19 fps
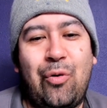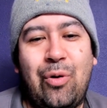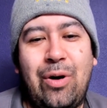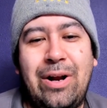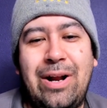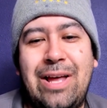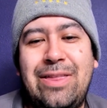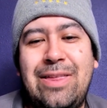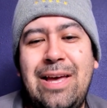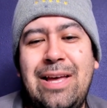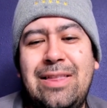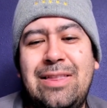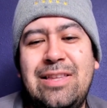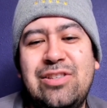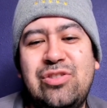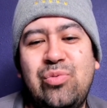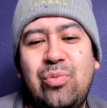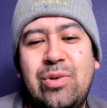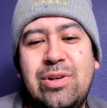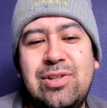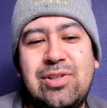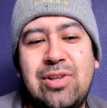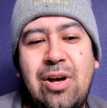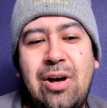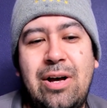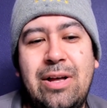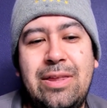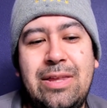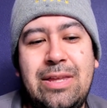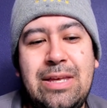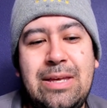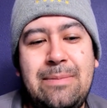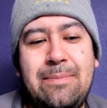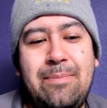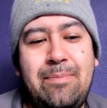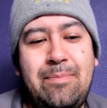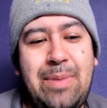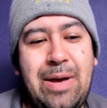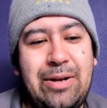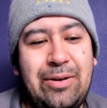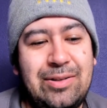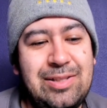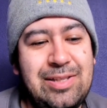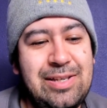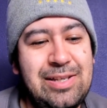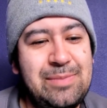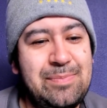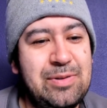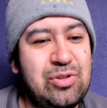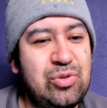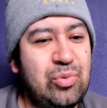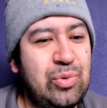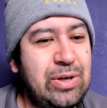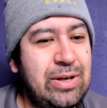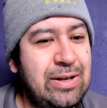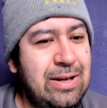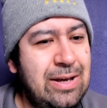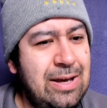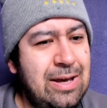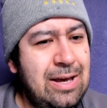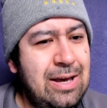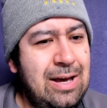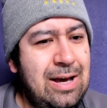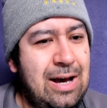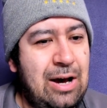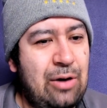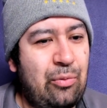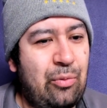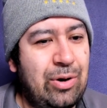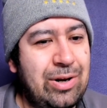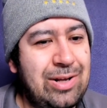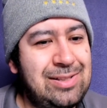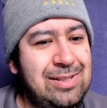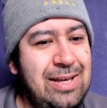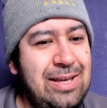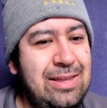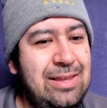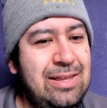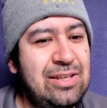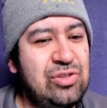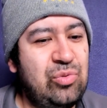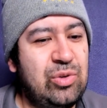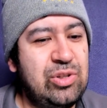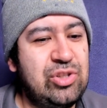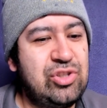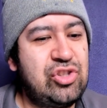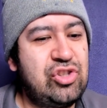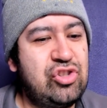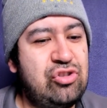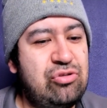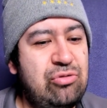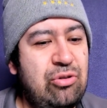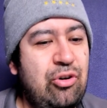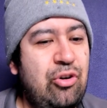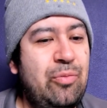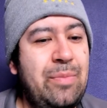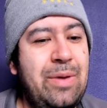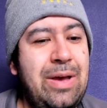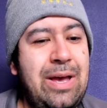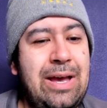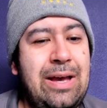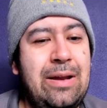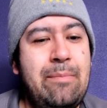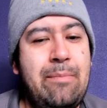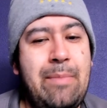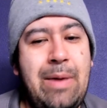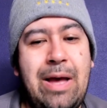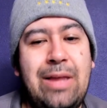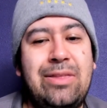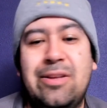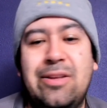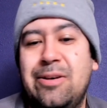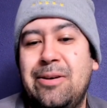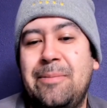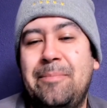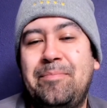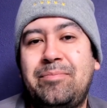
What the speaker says: And I think this was on the penalties between, I want to say this was Strome and Mantha